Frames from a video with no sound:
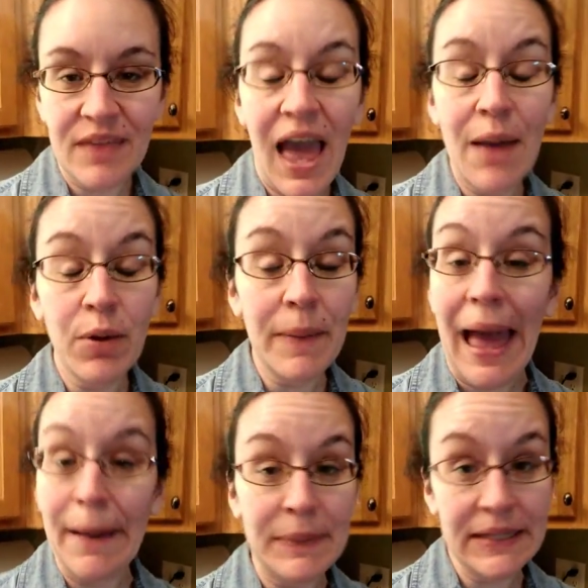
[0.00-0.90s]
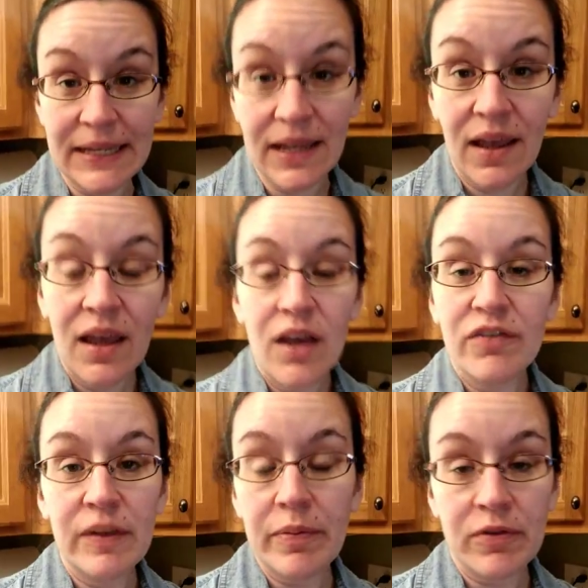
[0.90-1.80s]
I will happily
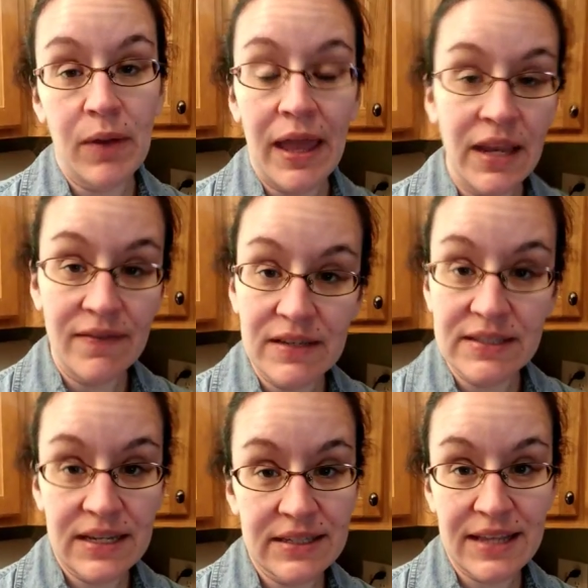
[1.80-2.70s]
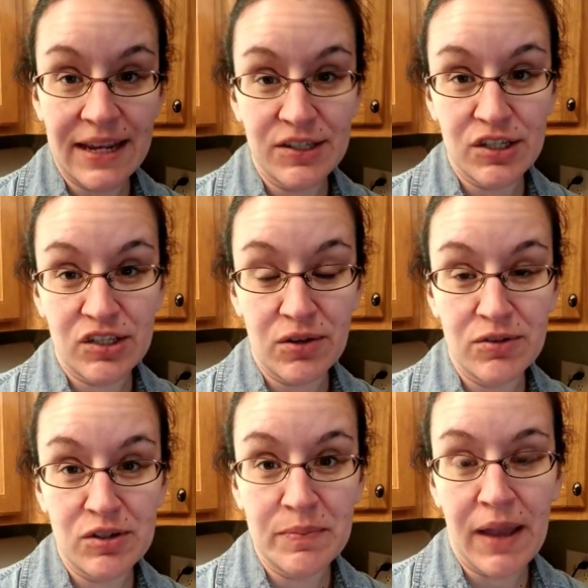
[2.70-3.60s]
flip through any of these things that I just showed
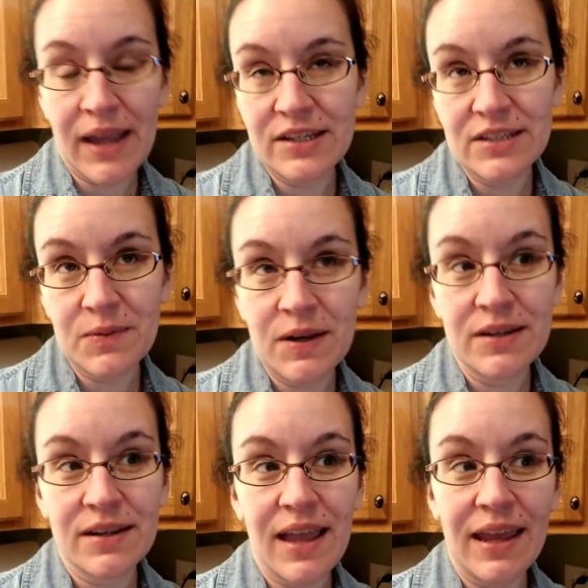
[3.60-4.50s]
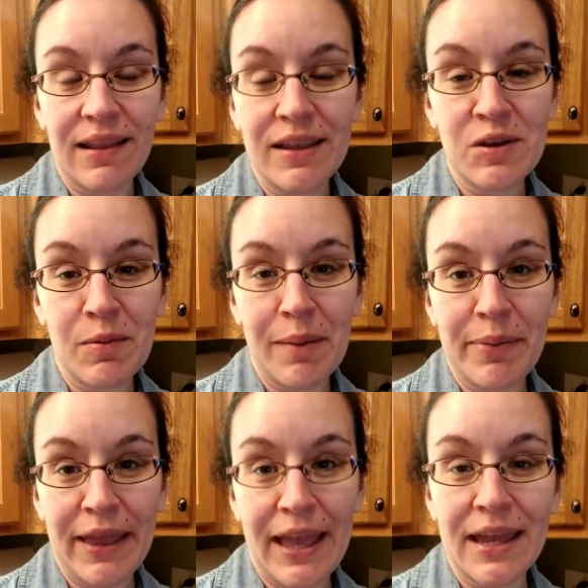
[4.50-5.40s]
you, but I just wanted to kind of let you know my
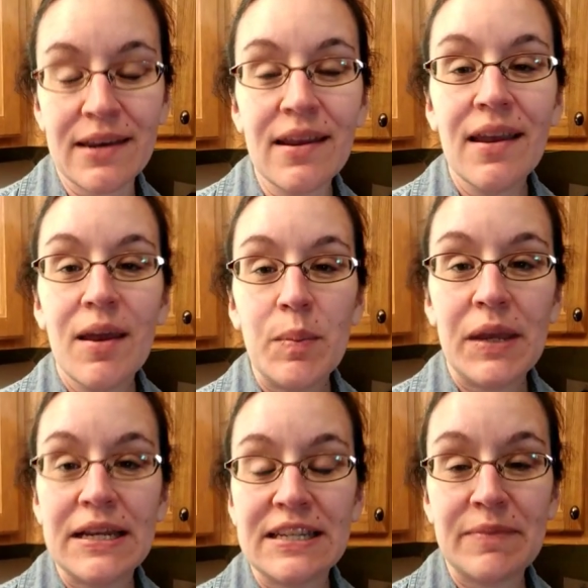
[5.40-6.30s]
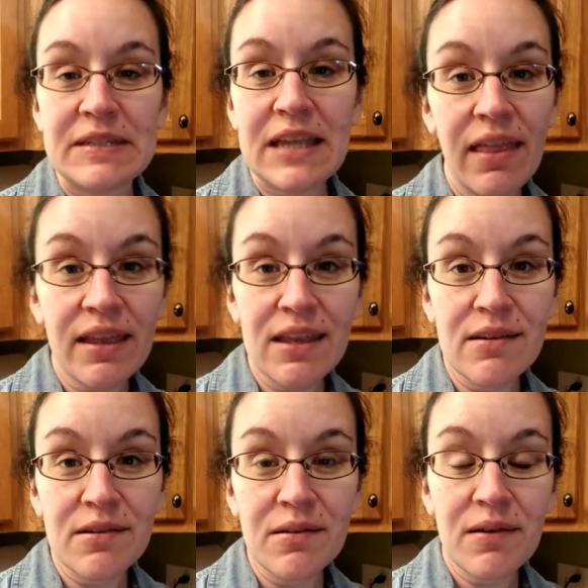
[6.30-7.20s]
plan because I've been telling
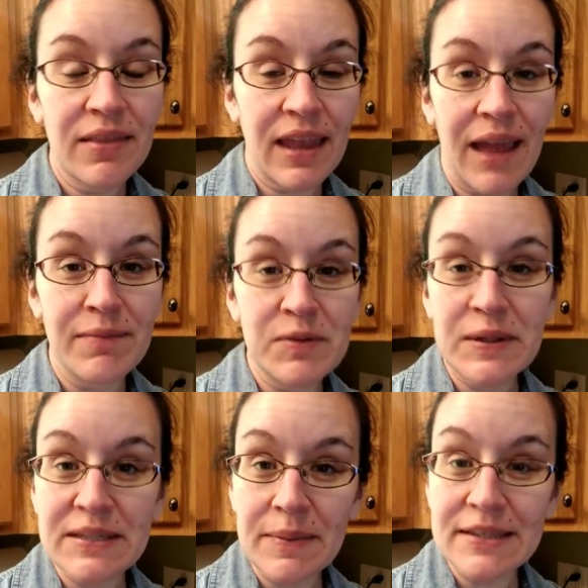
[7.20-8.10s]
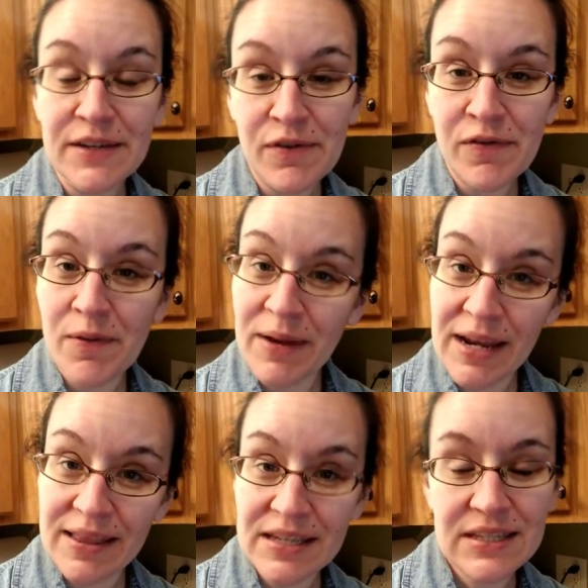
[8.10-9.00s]
you that I'm doing something different for
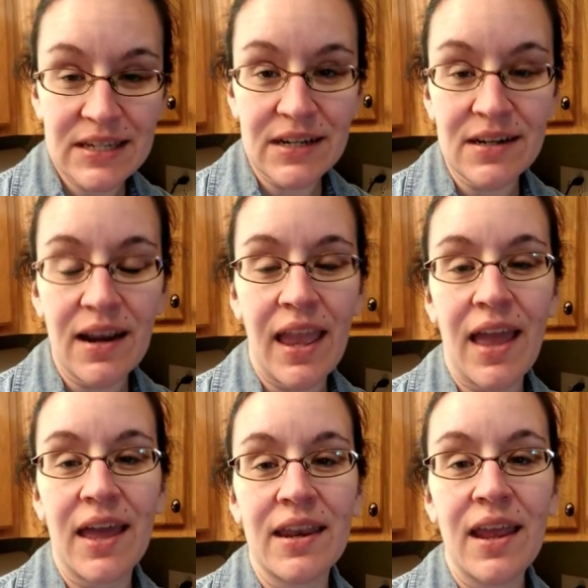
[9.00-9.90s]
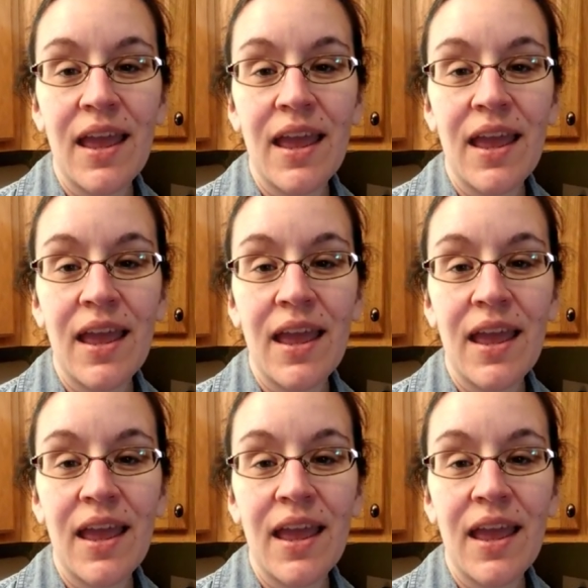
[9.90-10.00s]
reading this year and